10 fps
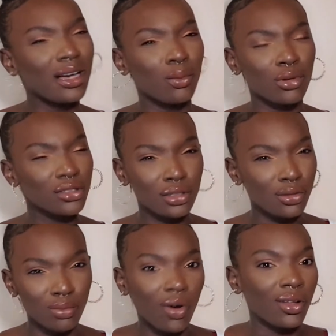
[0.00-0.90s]
money girl,
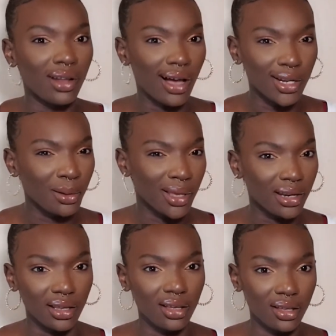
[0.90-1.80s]
what do you want? Like I
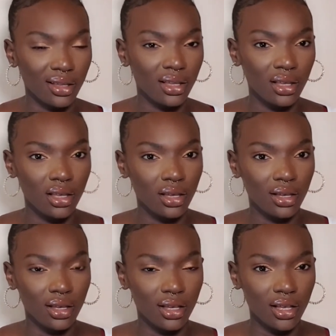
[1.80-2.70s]
don't get it.
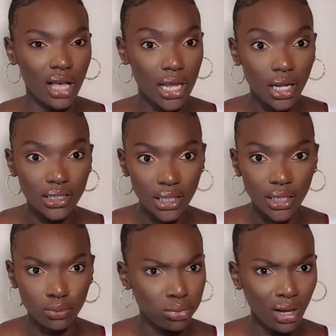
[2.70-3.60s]
And I
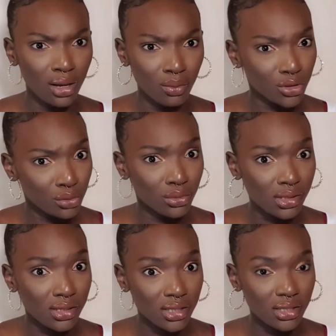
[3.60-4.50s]
said, what do
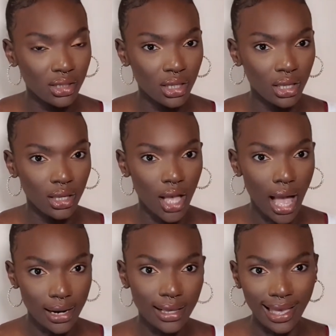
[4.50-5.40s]
you want?
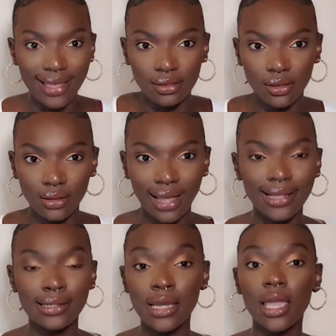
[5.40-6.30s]
And again,
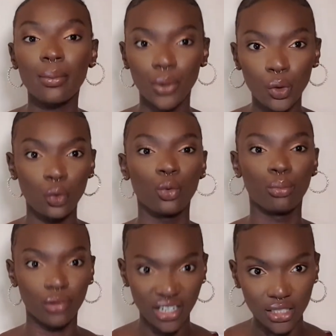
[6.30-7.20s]
like
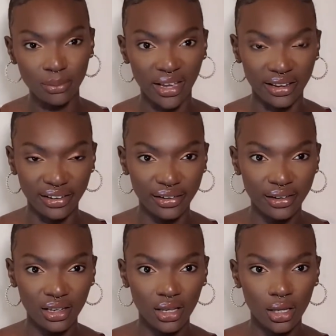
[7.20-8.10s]
typical British
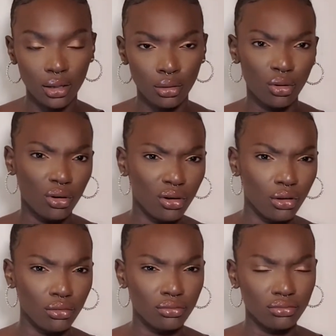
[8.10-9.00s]
men.
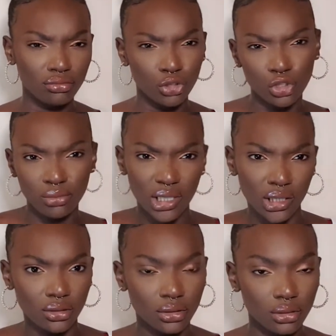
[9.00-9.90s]
Oh, what do
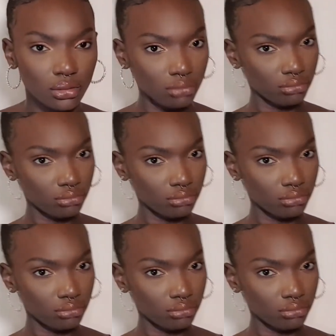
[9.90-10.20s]
you mean?